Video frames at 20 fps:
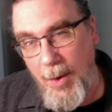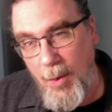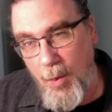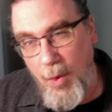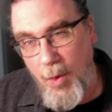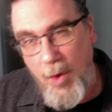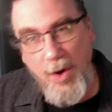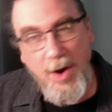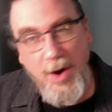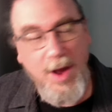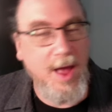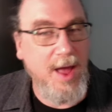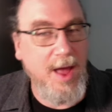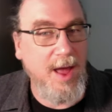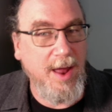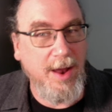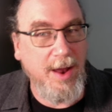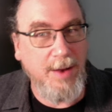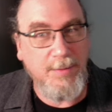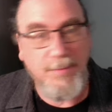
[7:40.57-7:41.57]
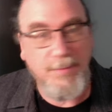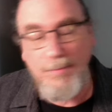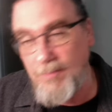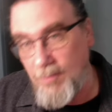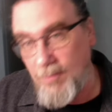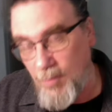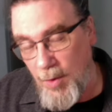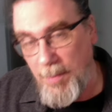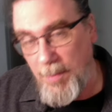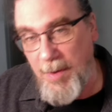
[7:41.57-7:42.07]
work on
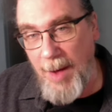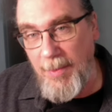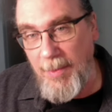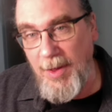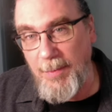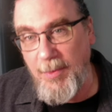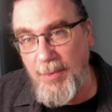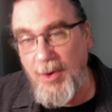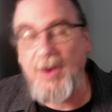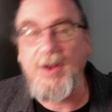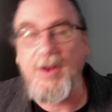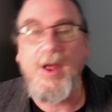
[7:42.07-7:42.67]
Republic Book